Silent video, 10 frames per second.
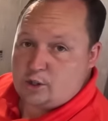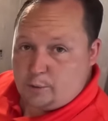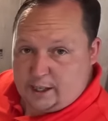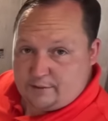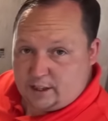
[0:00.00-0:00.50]

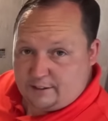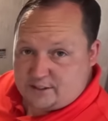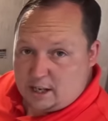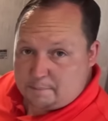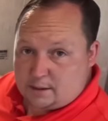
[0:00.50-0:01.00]
Do we even
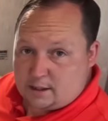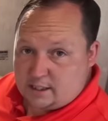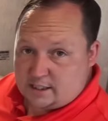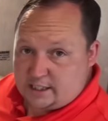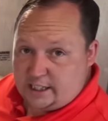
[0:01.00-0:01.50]
lift up
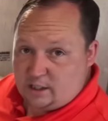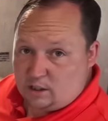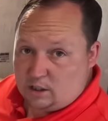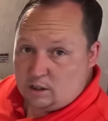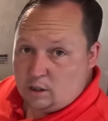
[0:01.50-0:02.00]
the sea,
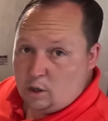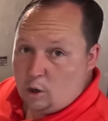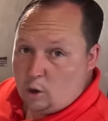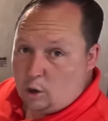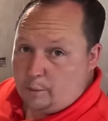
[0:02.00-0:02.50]
or I
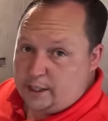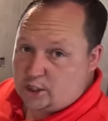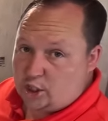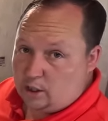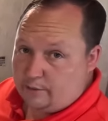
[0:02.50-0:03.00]
mean, you are we
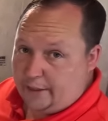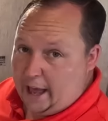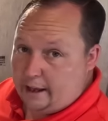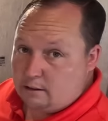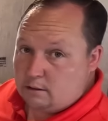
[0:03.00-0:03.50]
can, sure of
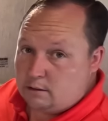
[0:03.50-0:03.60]
that?